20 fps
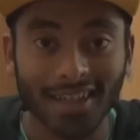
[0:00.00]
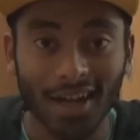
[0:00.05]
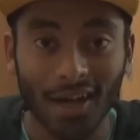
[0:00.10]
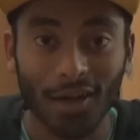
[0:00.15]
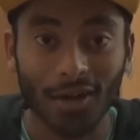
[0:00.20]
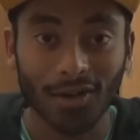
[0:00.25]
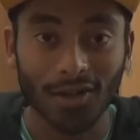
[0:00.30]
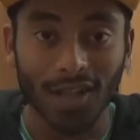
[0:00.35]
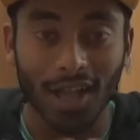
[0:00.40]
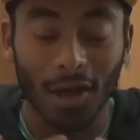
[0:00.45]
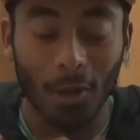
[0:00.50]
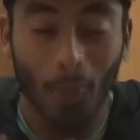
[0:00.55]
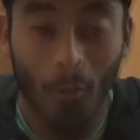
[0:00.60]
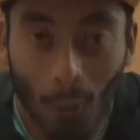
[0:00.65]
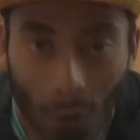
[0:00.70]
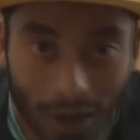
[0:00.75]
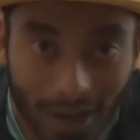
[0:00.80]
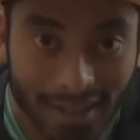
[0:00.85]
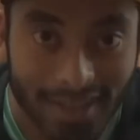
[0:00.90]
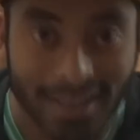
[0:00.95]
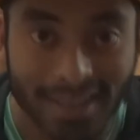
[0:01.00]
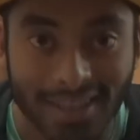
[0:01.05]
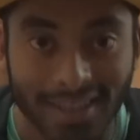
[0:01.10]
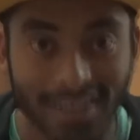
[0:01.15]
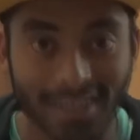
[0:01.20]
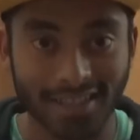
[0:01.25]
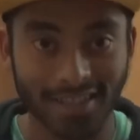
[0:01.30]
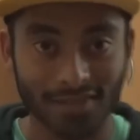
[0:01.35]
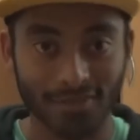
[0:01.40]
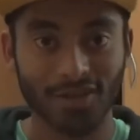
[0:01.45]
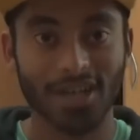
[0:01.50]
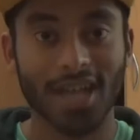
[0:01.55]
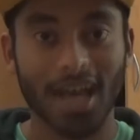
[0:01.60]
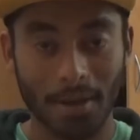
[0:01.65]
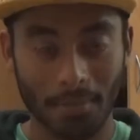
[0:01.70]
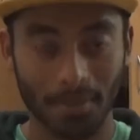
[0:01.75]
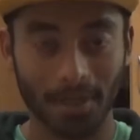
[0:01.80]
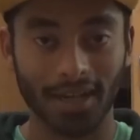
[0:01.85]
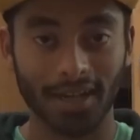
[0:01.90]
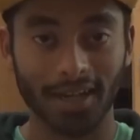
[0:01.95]
I was like, "What is this really
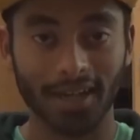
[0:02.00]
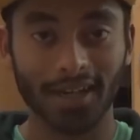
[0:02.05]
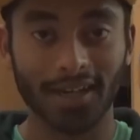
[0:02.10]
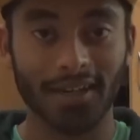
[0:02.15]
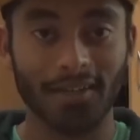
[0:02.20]
happening?"